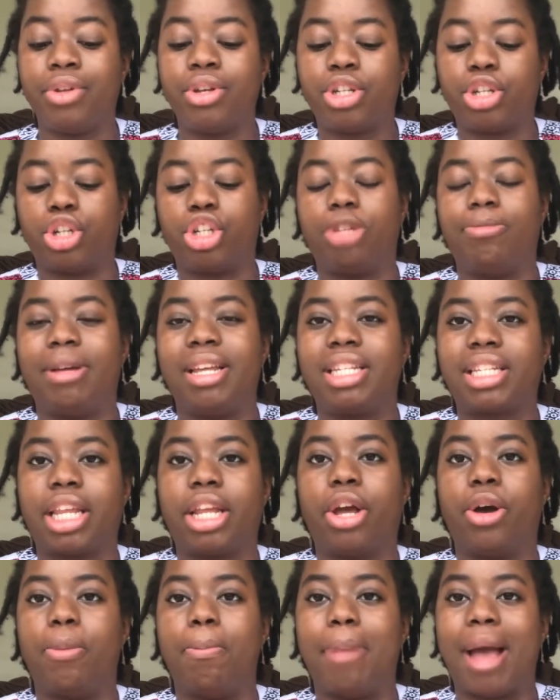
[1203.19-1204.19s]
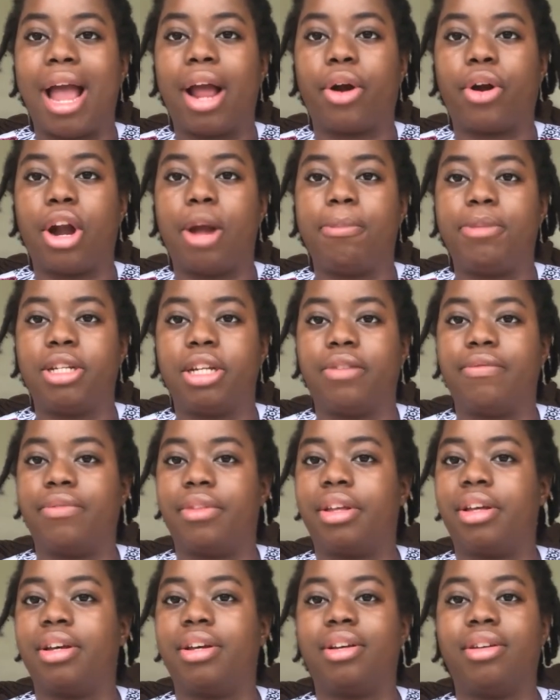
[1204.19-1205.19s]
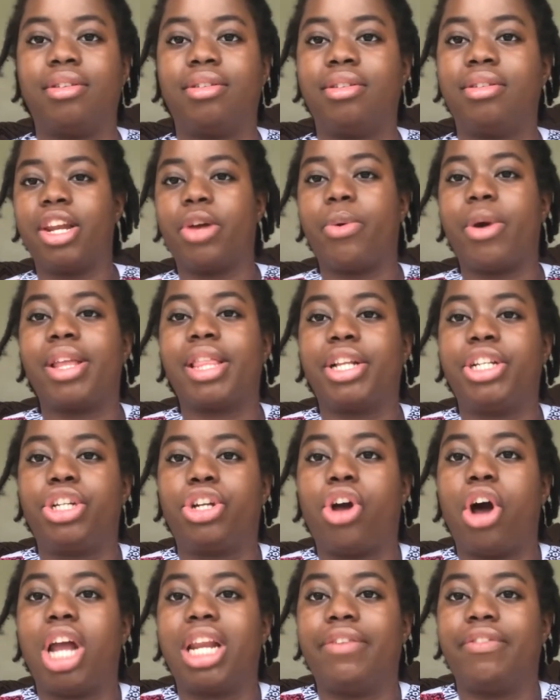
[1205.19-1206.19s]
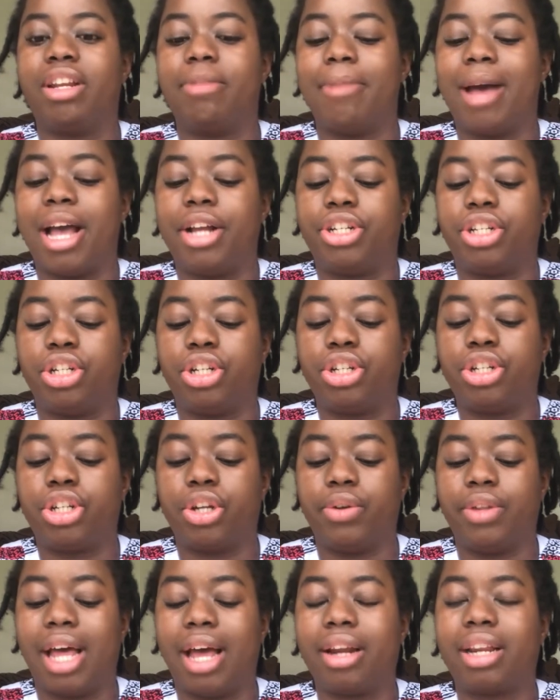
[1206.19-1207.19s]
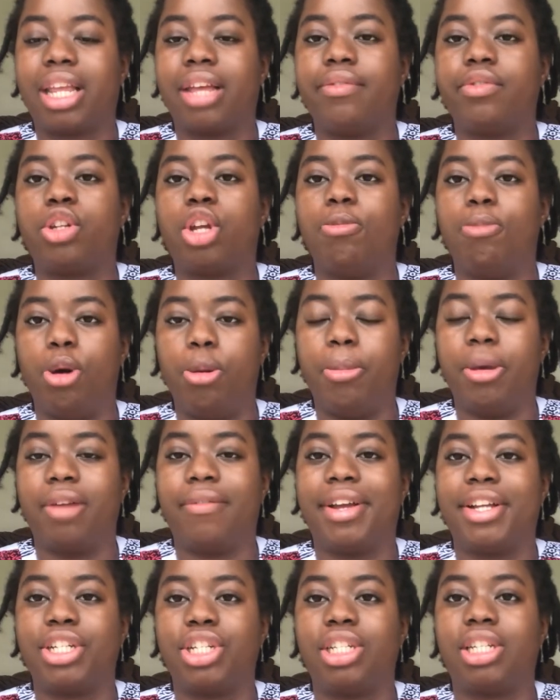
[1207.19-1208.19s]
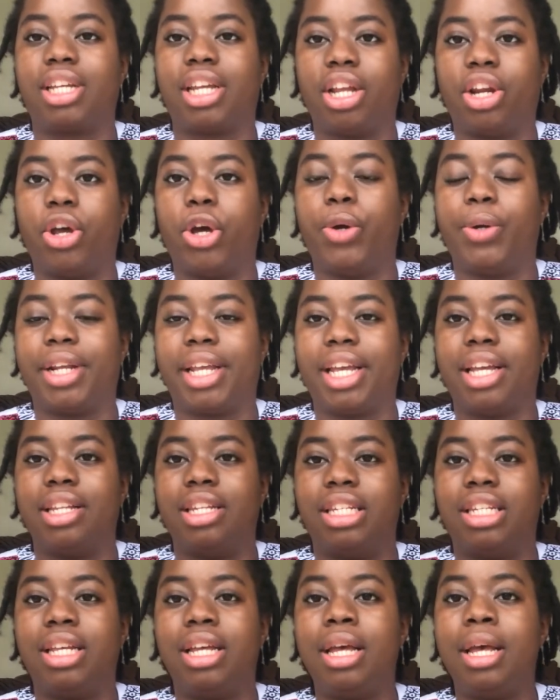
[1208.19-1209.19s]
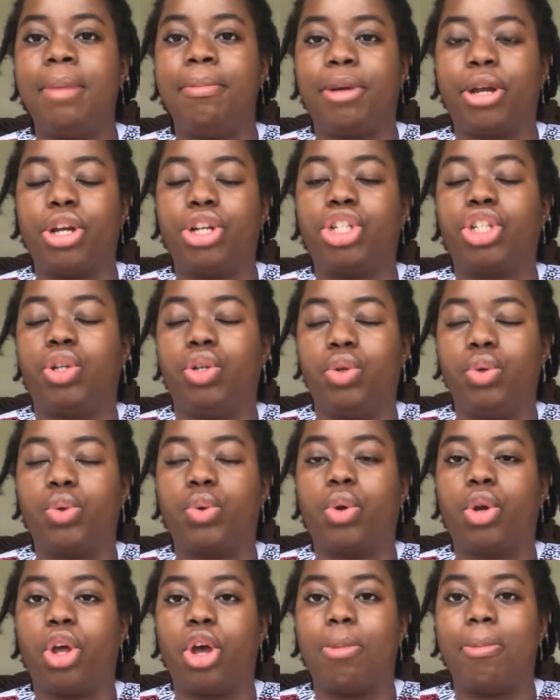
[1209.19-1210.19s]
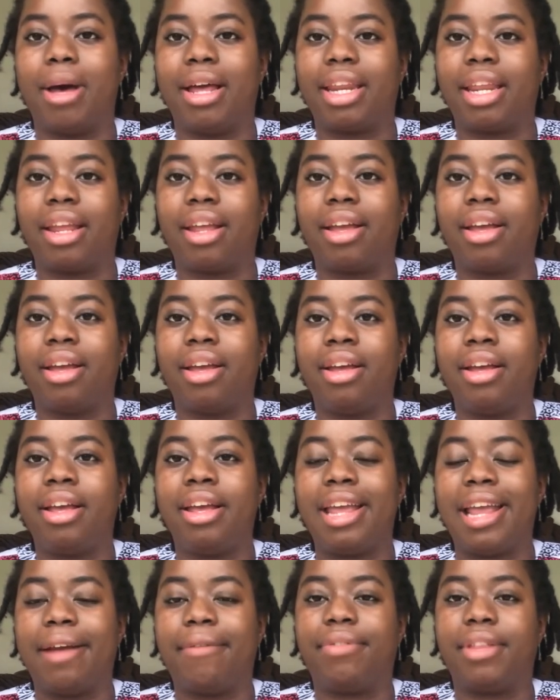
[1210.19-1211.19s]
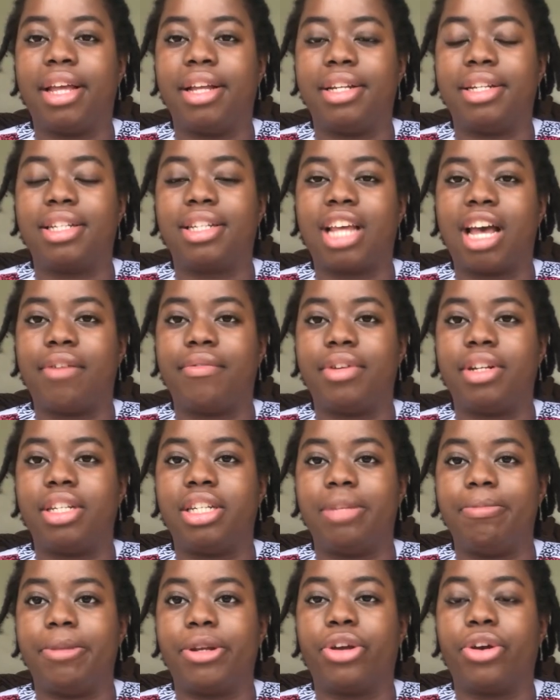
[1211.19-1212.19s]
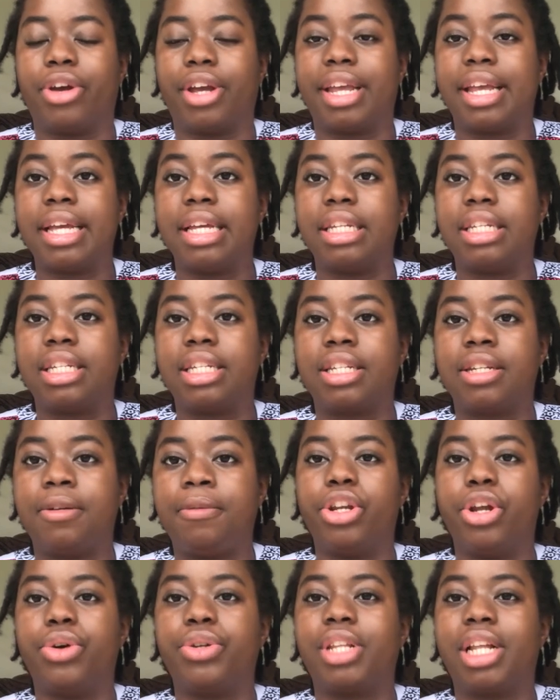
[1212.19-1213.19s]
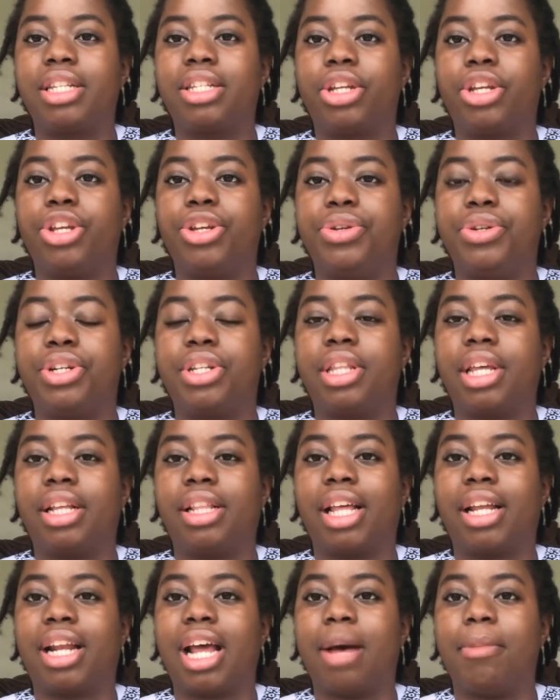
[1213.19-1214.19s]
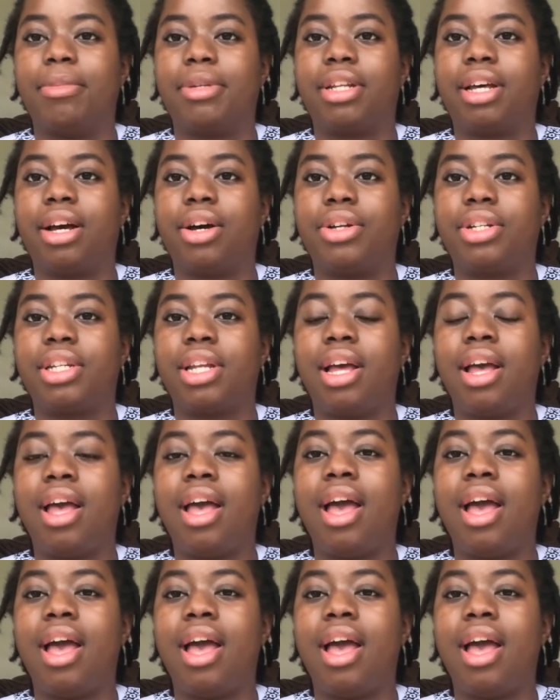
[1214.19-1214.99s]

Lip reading: So she basically go bankrupt in a way that she can't even imagine. So that gives her more motivation to kill her own kids, because she'll lose all her money if they're discovered to be her kids. So that's a huge thing that comes out.